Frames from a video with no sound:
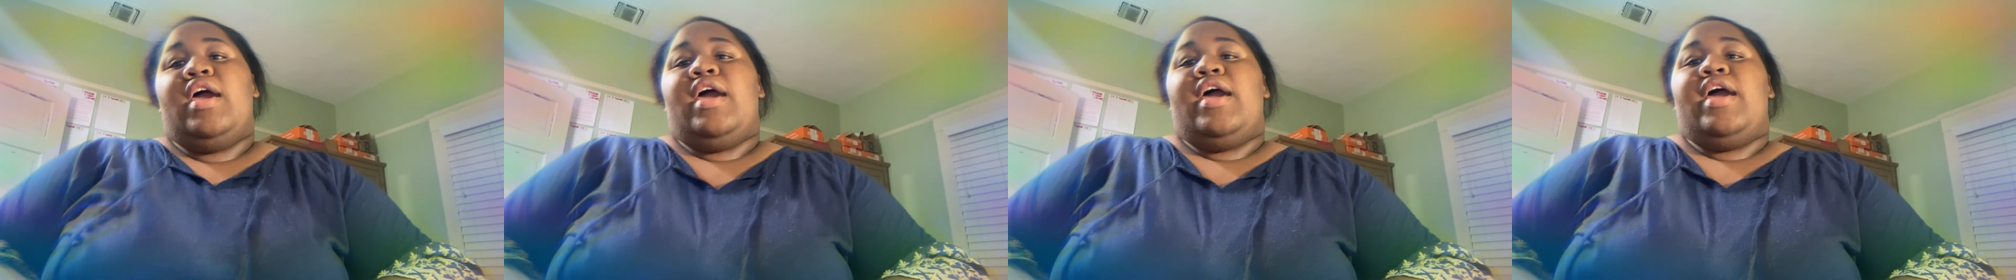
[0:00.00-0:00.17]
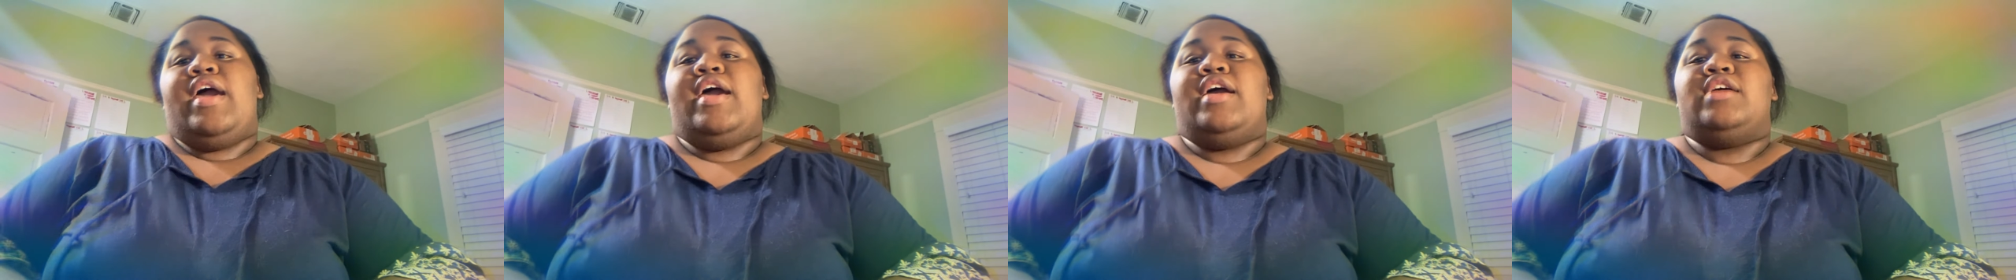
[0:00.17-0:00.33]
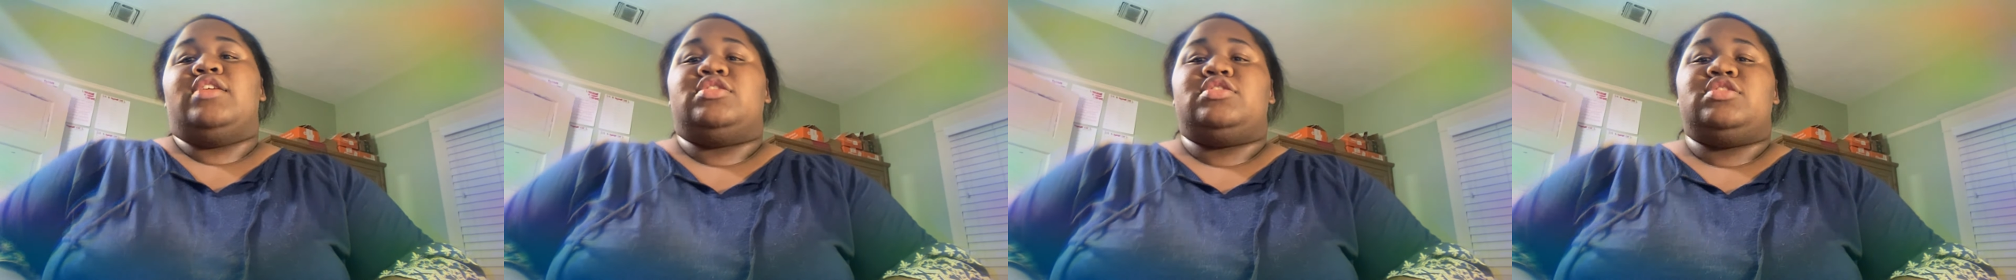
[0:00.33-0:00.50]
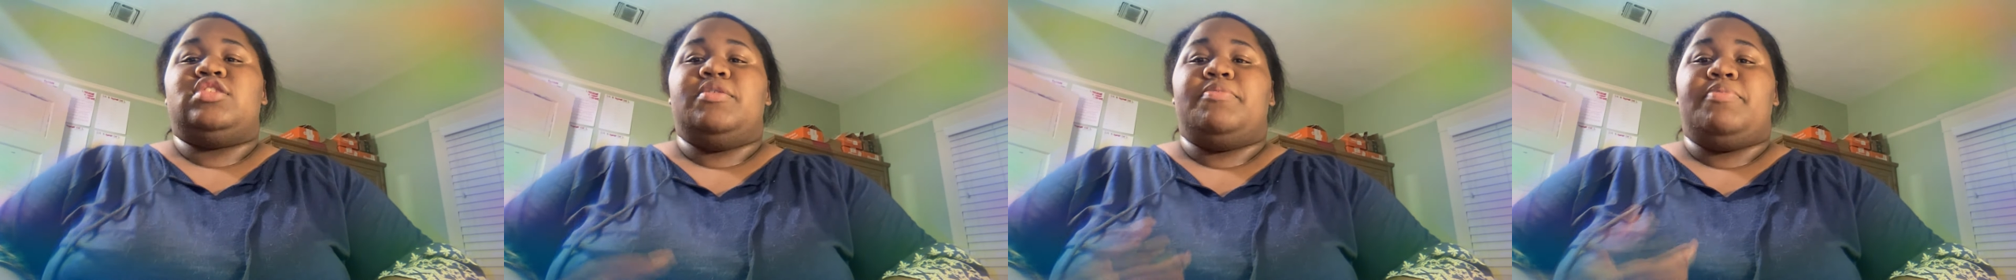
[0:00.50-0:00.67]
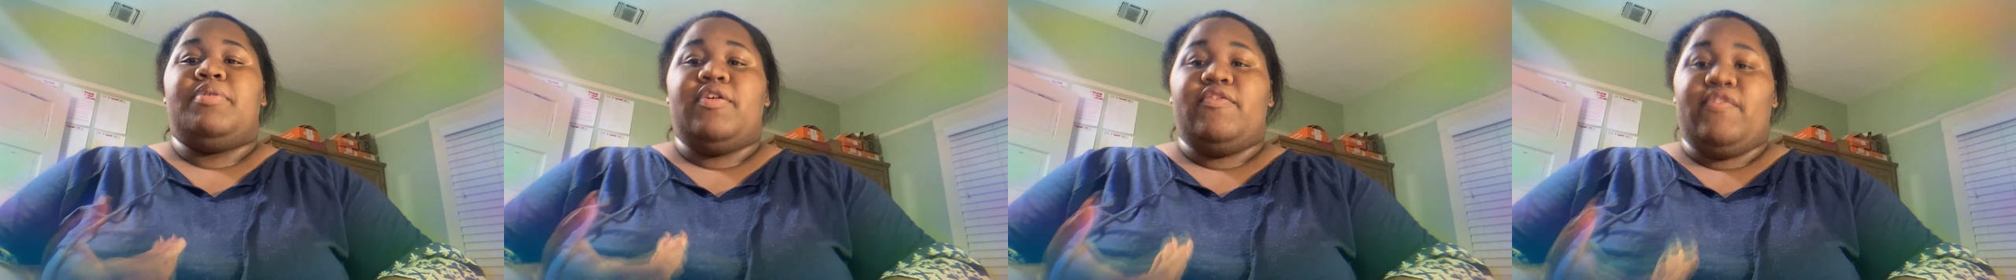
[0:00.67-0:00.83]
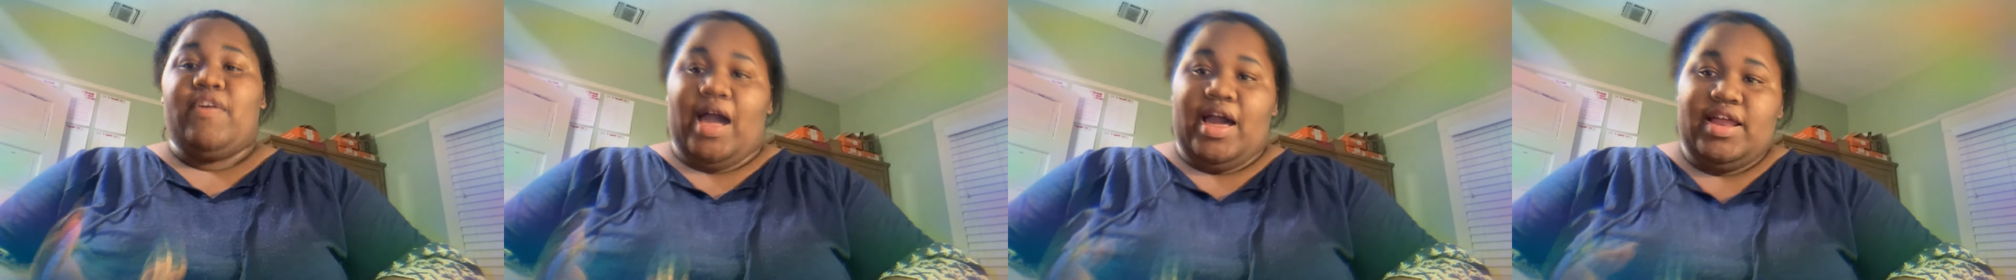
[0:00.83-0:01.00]
And to
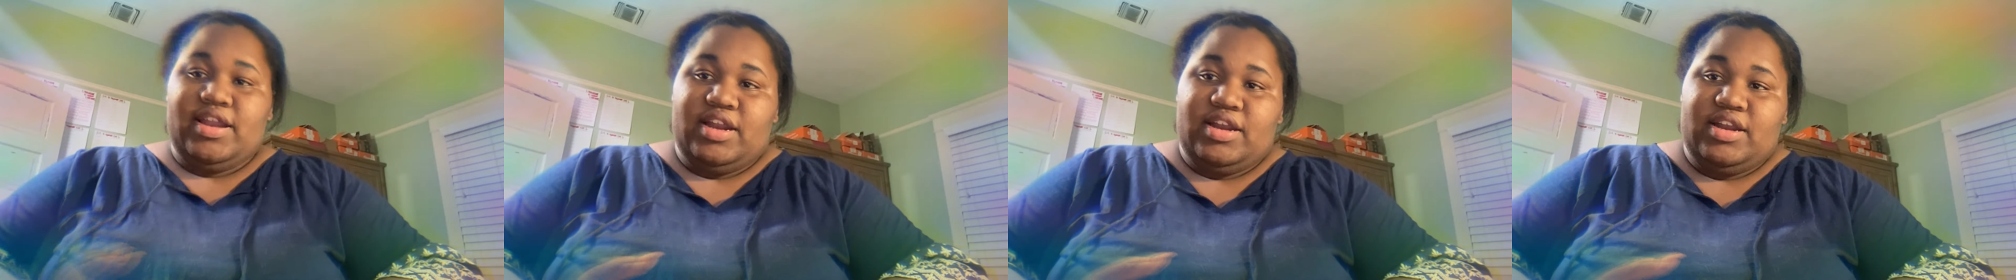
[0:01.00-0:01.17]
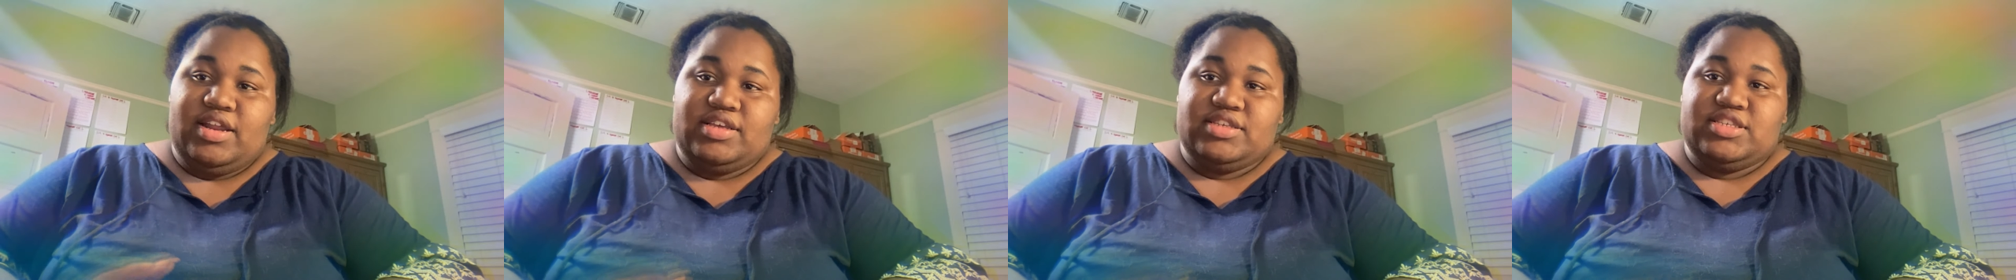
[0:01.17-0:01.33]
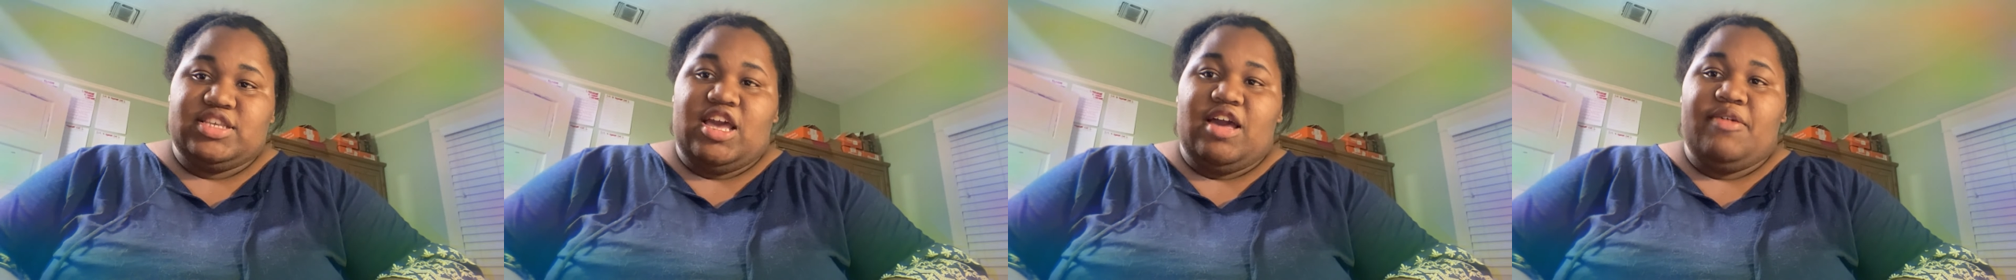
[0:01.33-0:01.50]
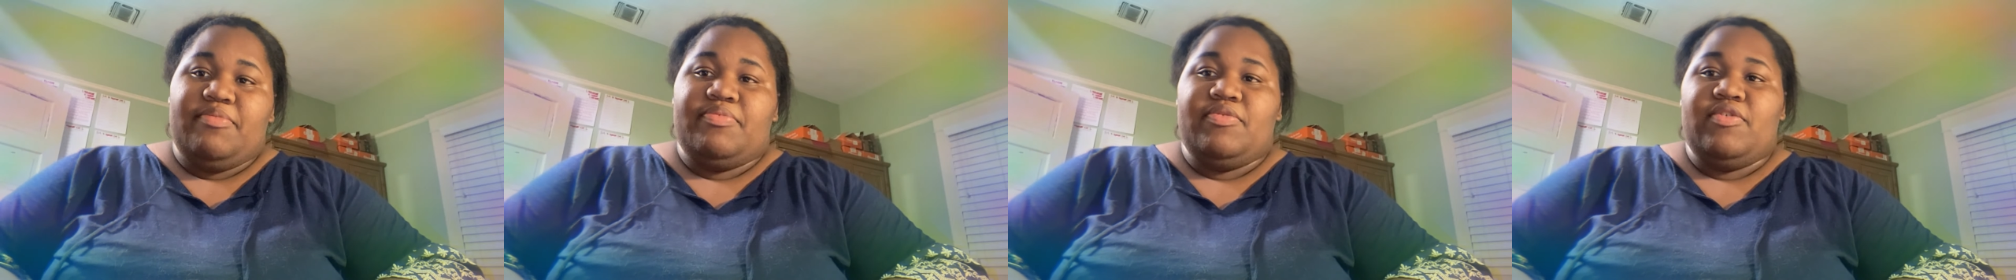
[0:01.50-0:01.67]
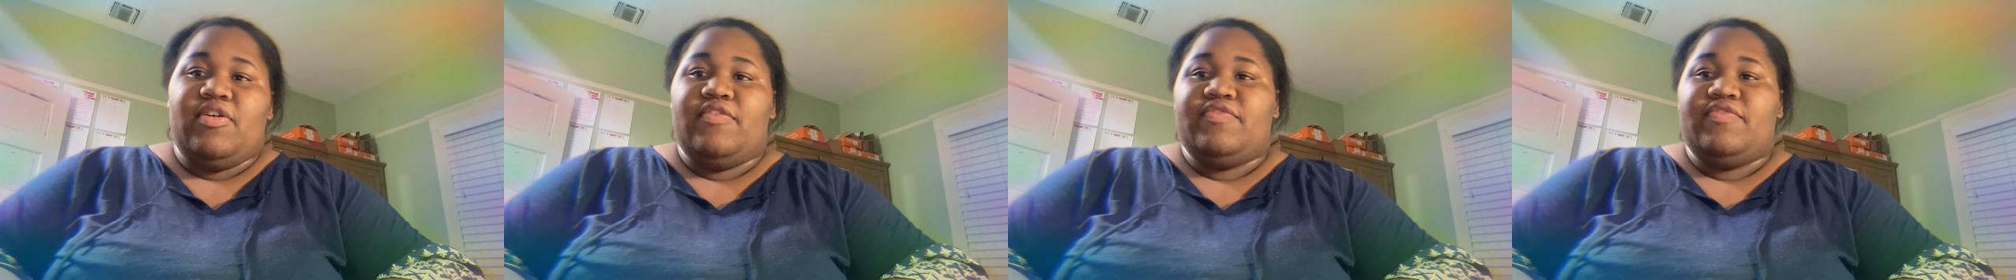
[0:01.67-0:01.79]
provide an example